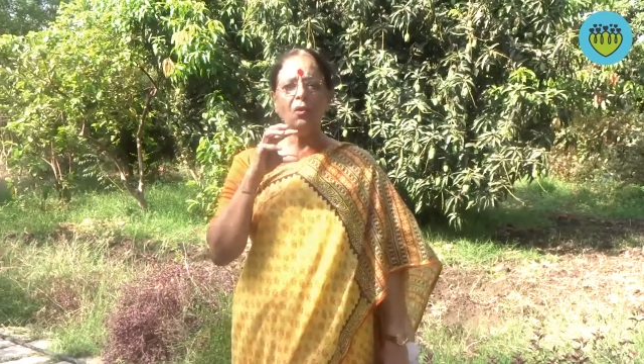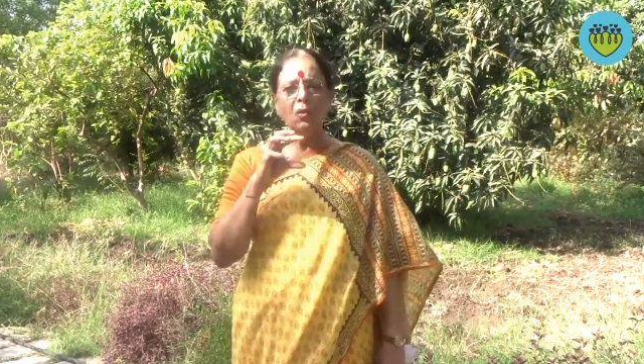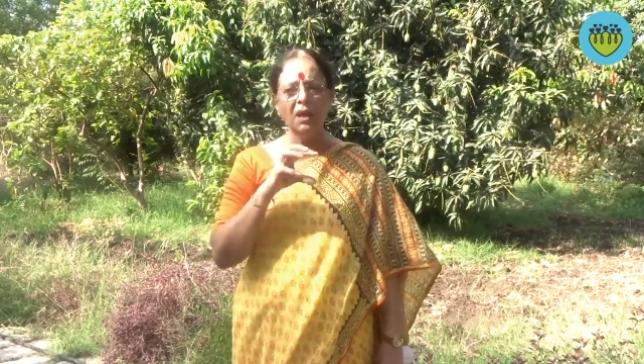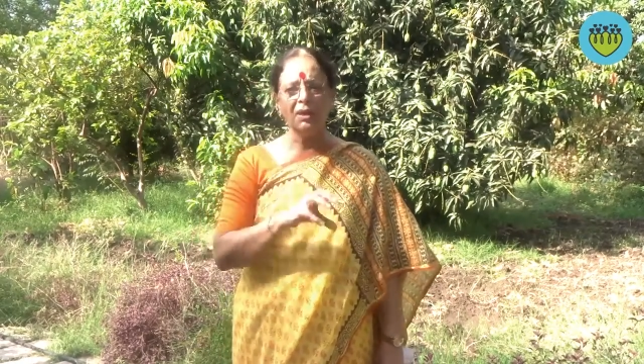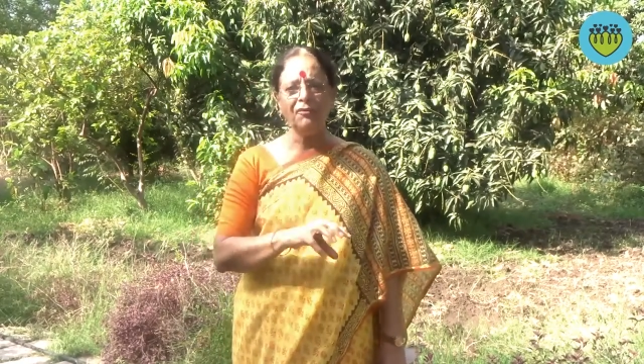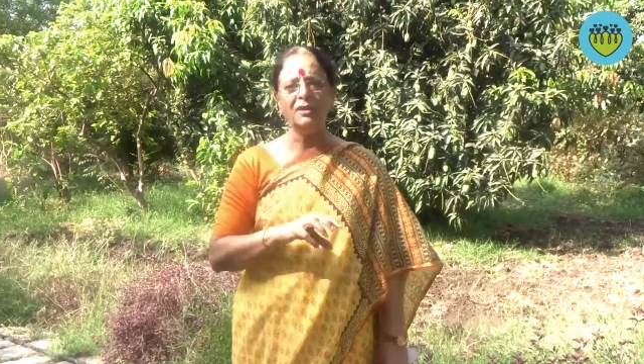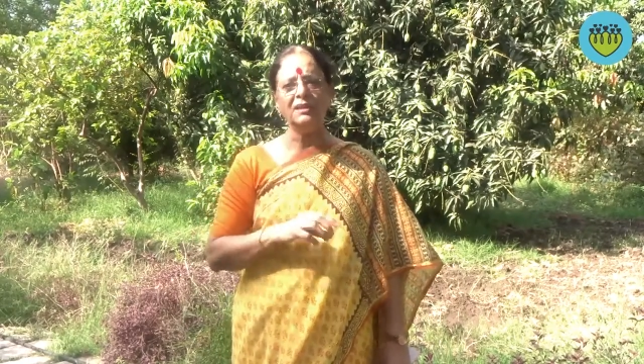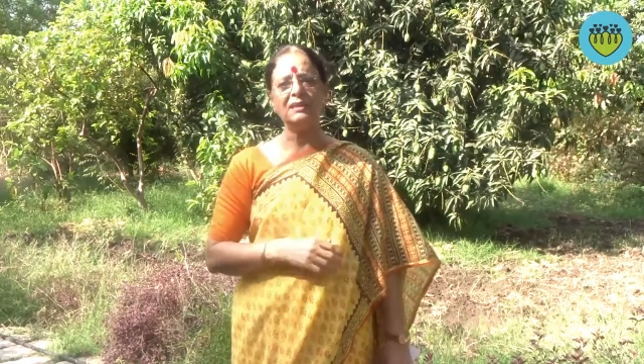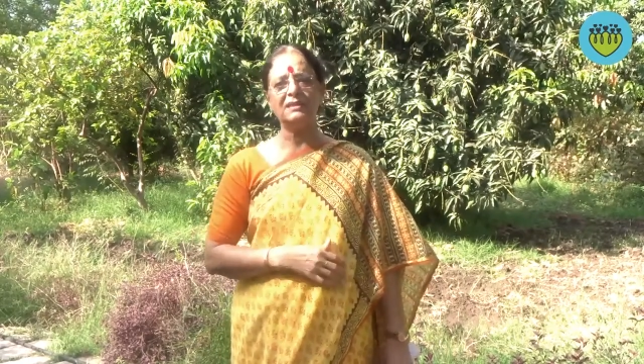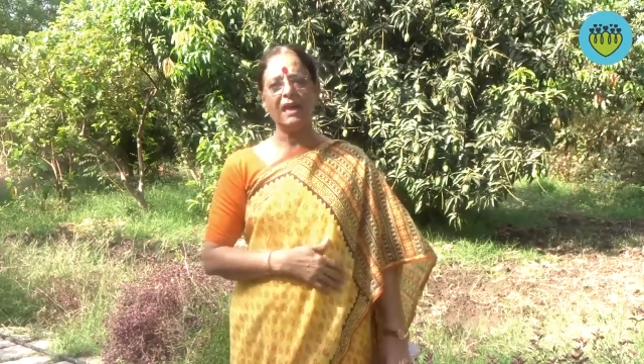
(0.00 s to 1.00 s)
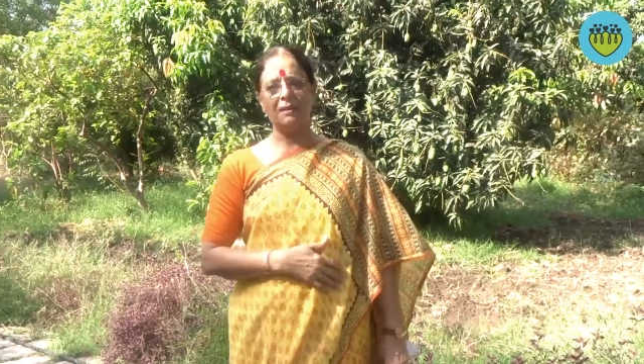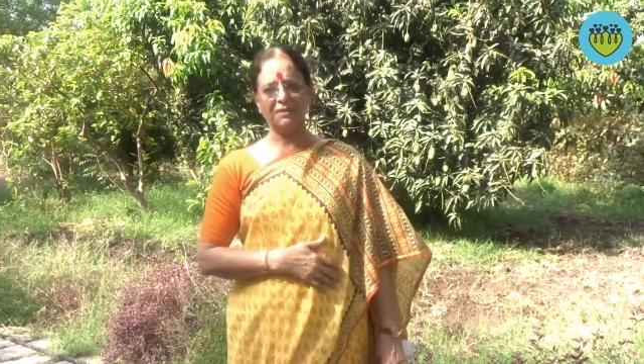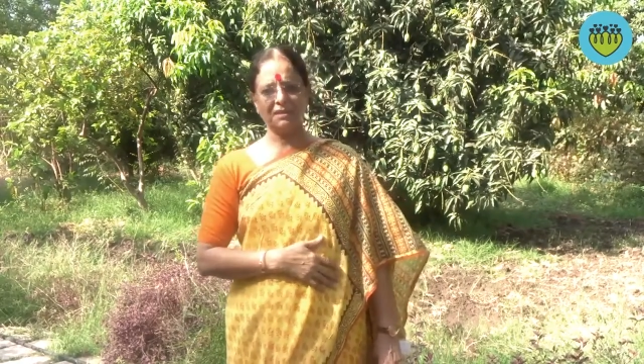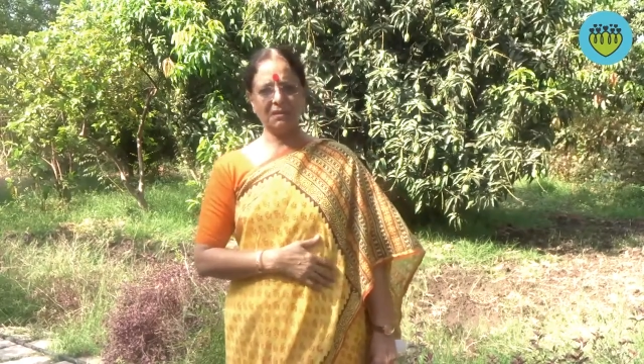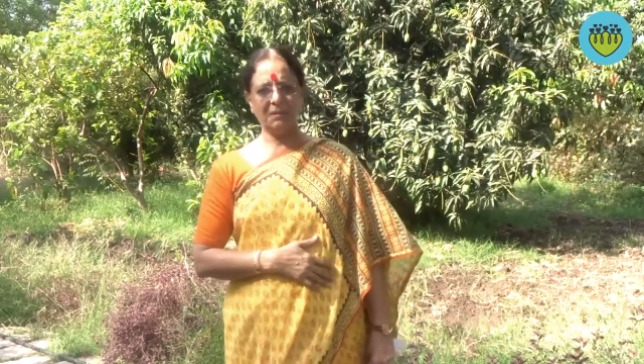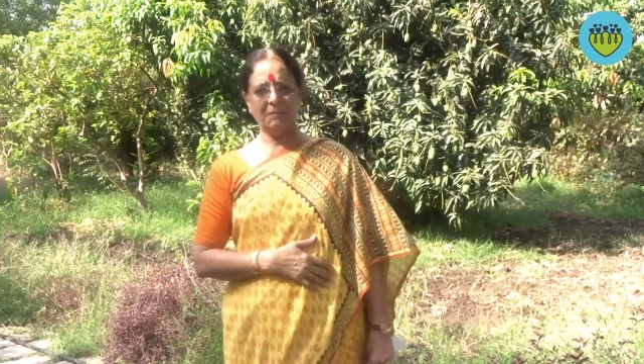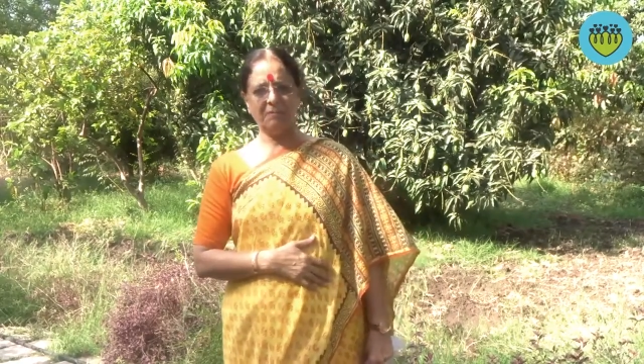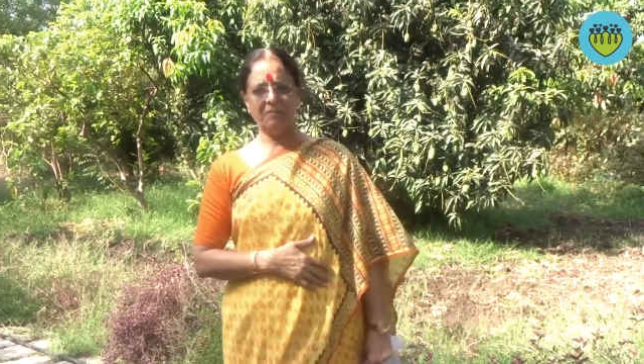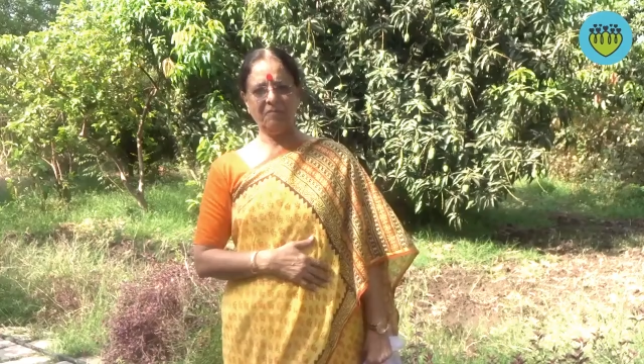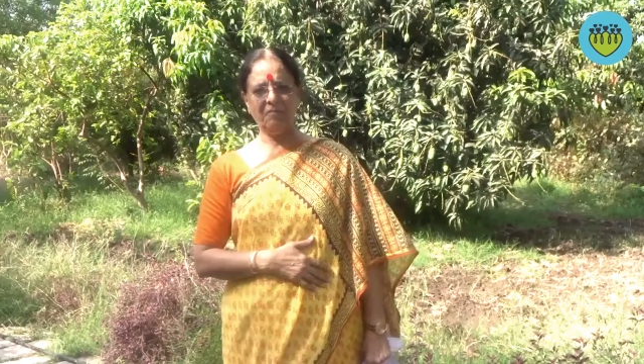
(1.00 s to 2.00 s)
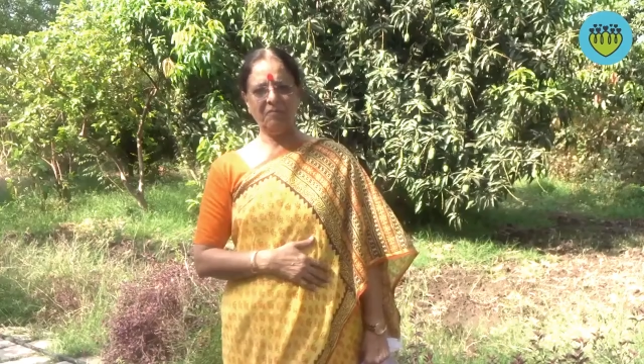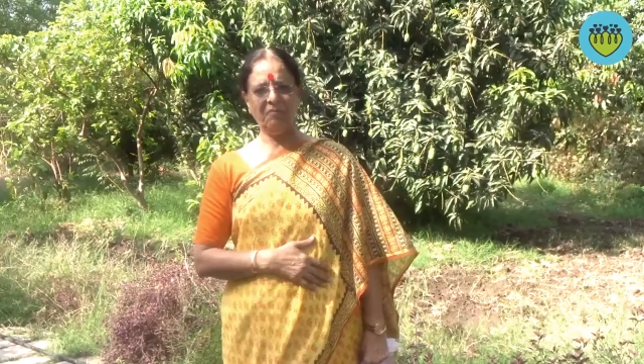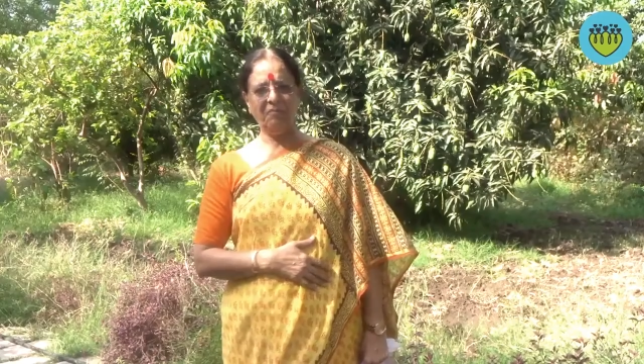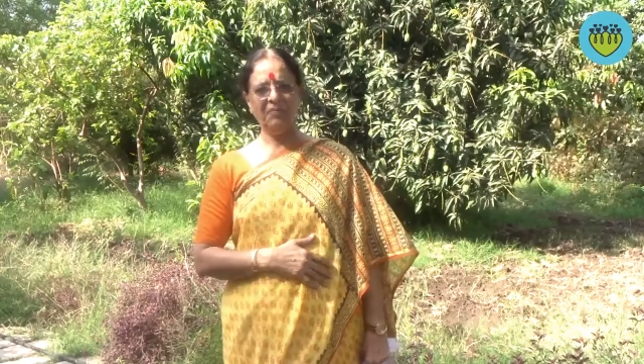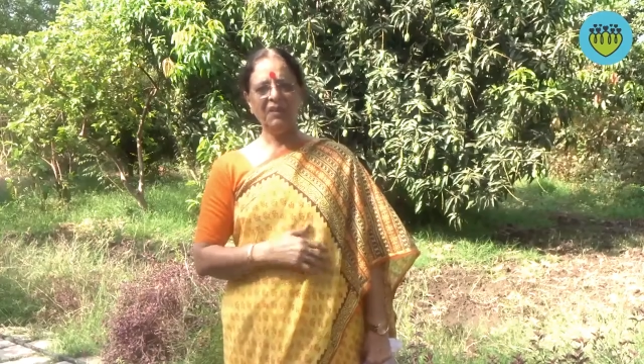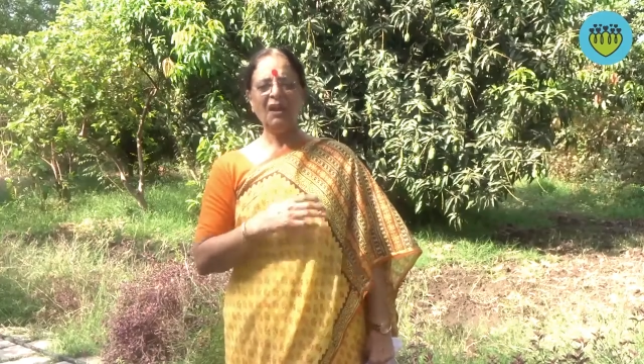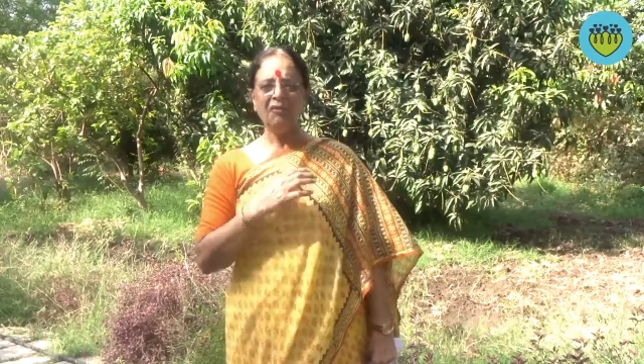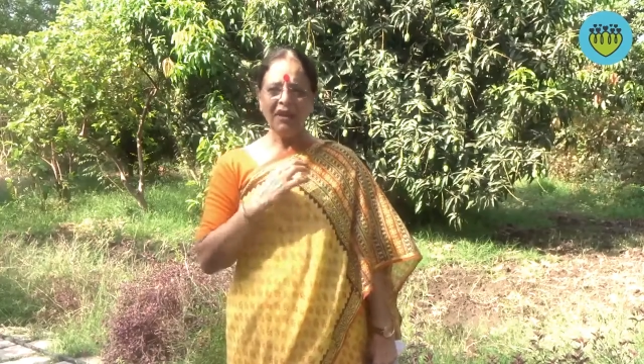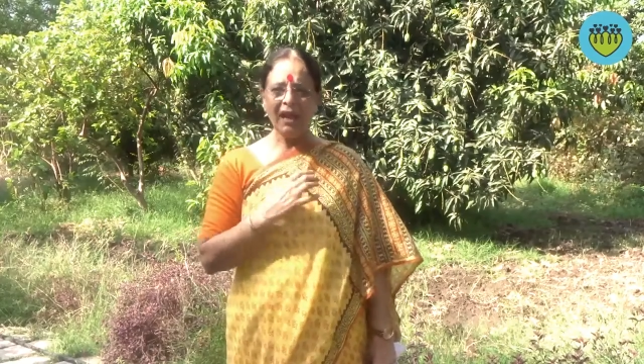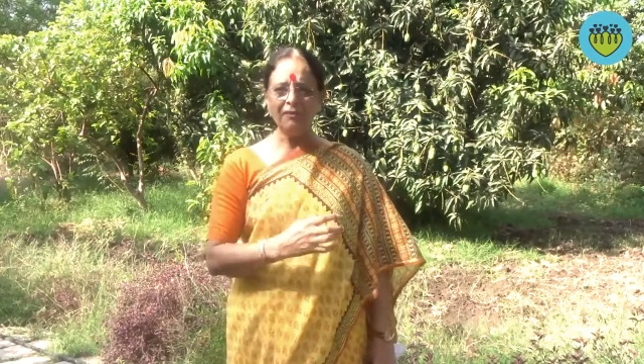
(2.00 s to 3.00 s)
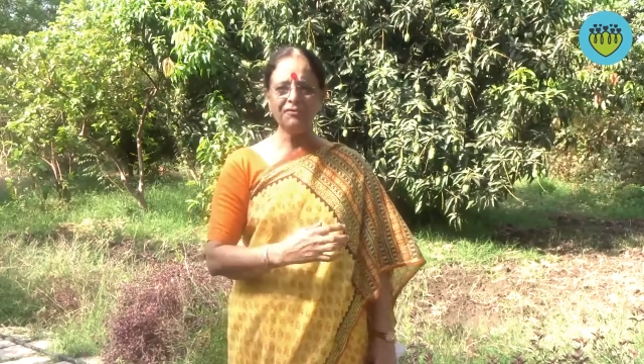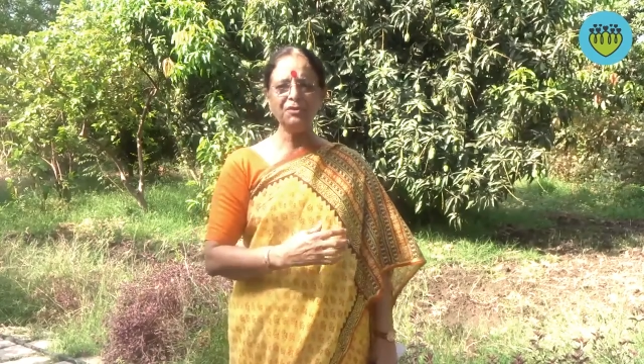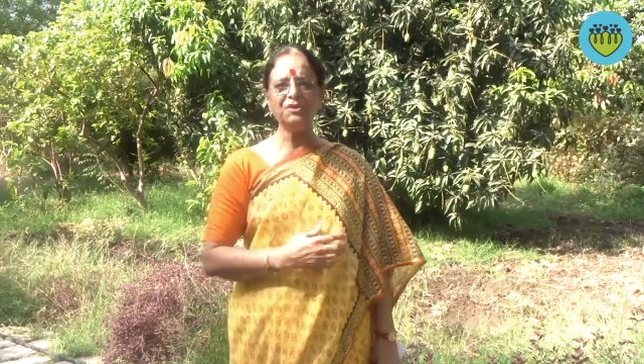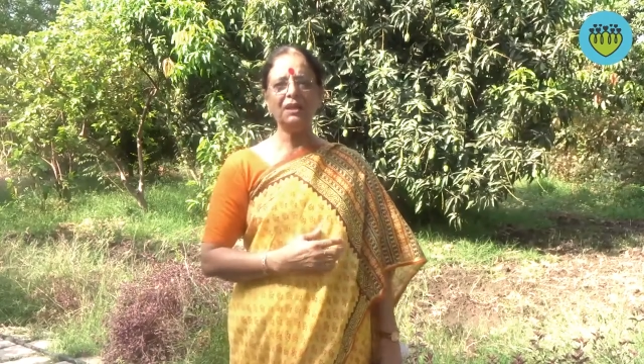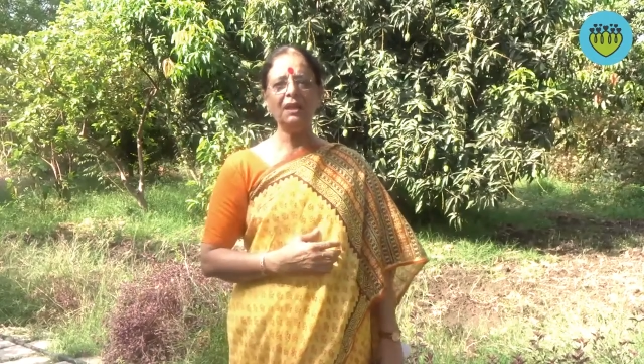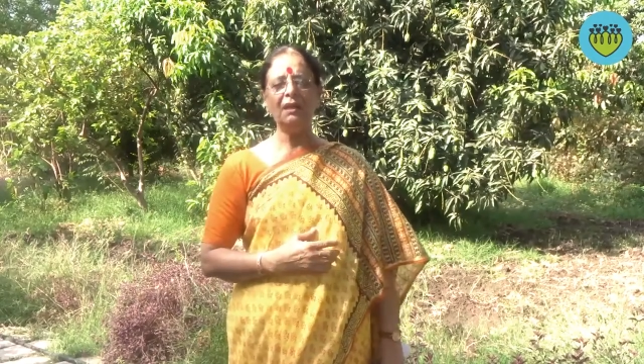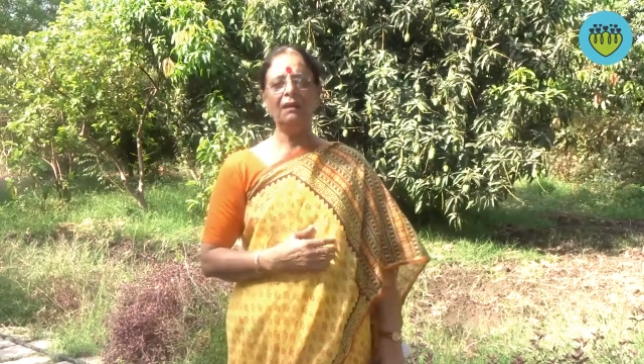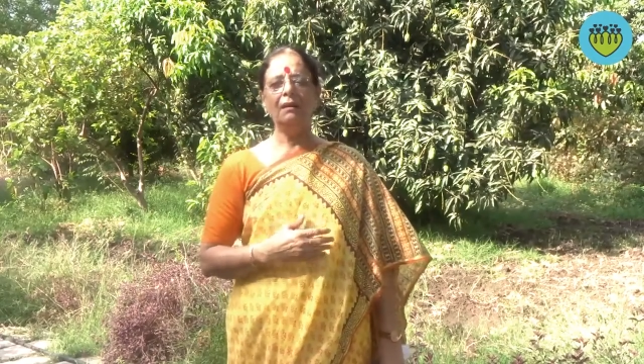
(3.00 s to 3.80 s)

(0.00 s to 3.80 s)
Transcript: only for the exams, we have to see